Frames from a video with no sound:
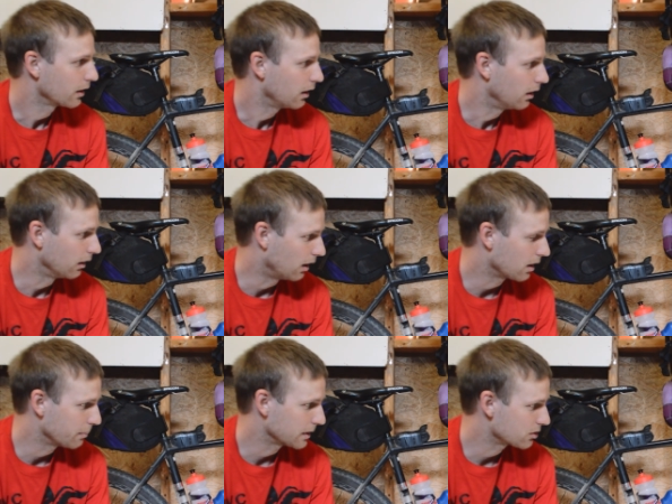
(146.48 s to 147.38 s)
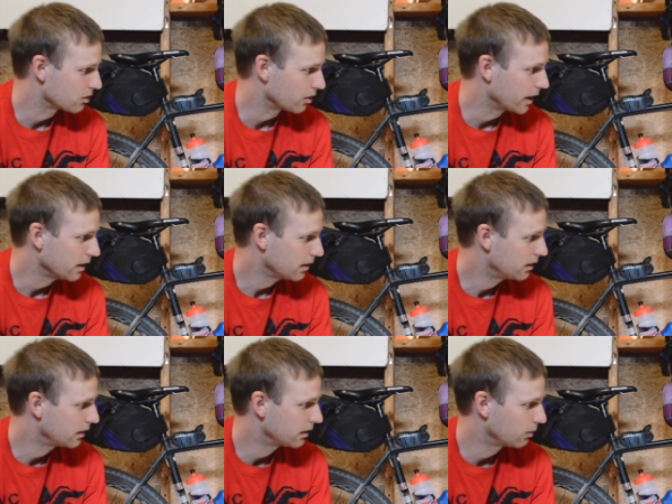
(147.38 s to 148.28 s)
a lot of mixed terrain.
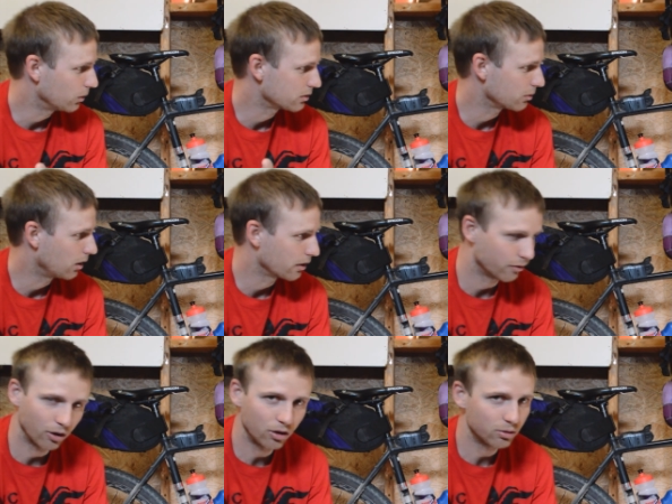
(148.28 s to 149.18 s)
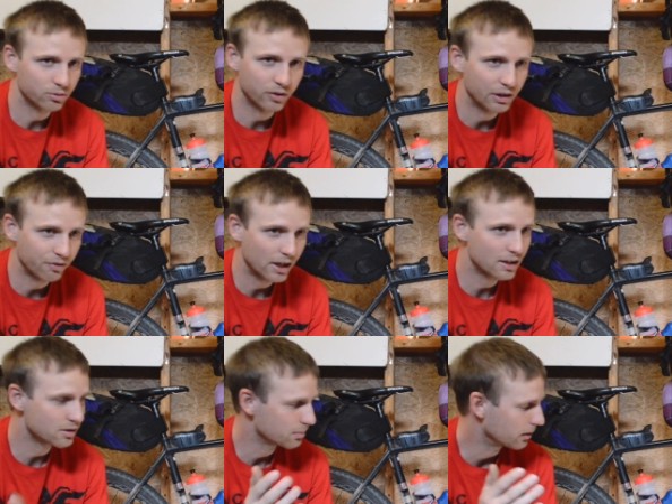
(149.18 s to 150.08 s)
Once on the road, it was very
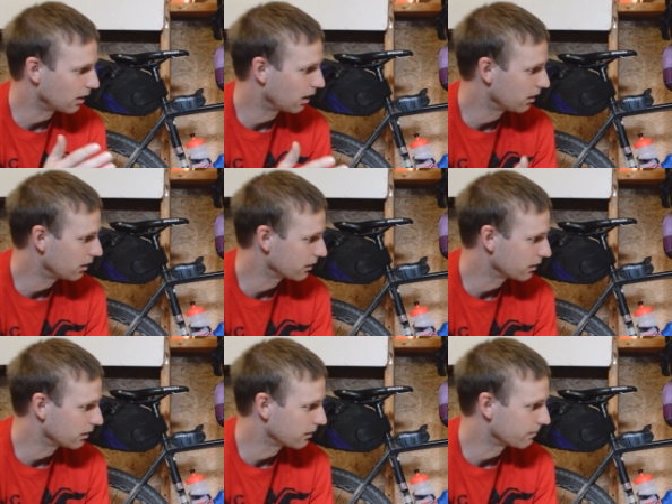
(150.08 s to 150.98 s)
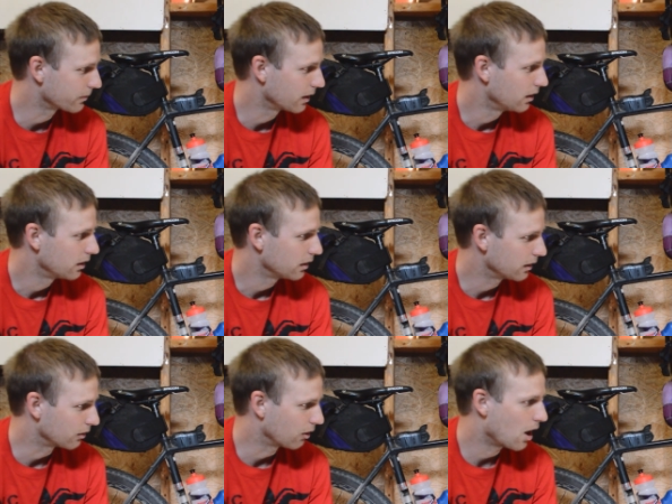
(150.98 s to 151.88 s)
fast, but on the
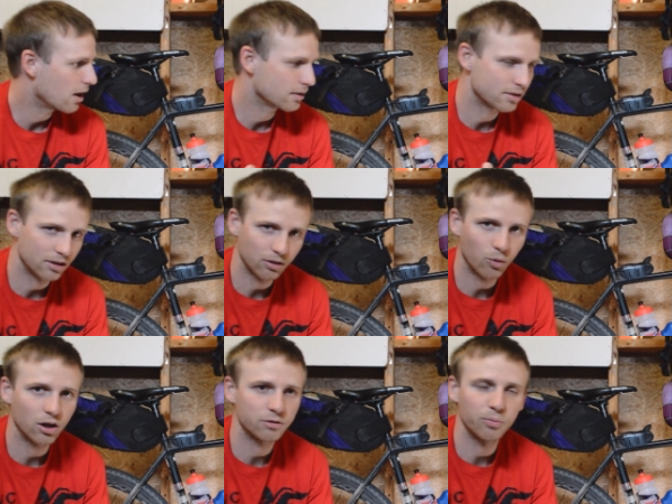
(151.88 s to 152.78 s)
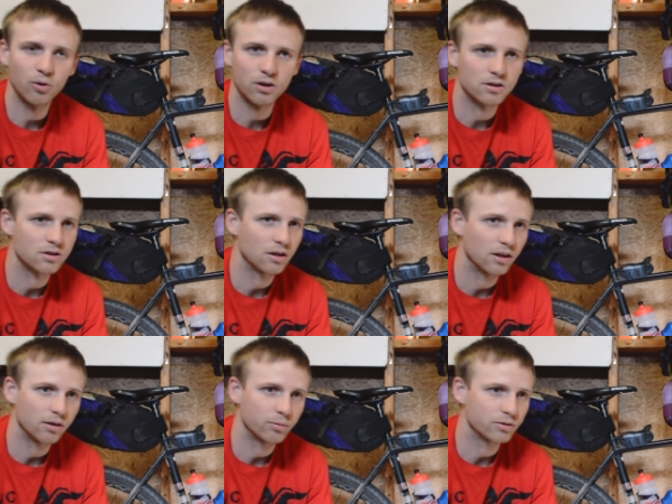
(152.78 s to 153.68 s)
in the rocks and in the washboards,
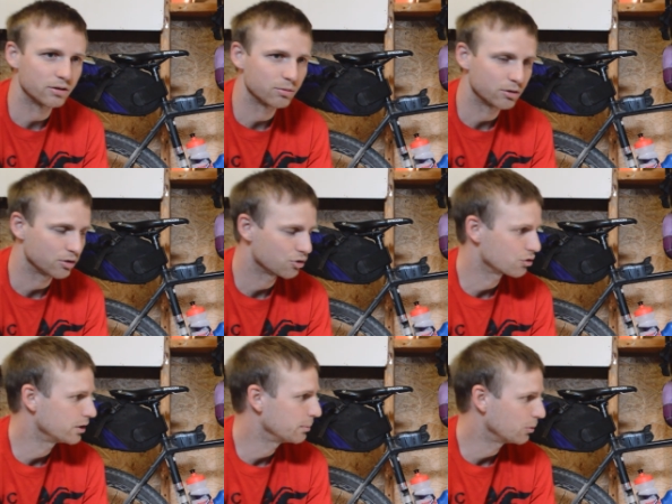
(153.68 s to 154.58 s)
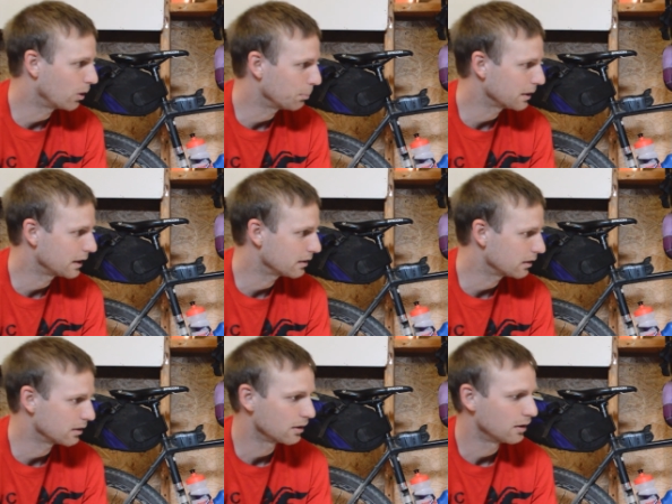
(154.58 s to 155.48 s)
uh, it was it was extremely well planted.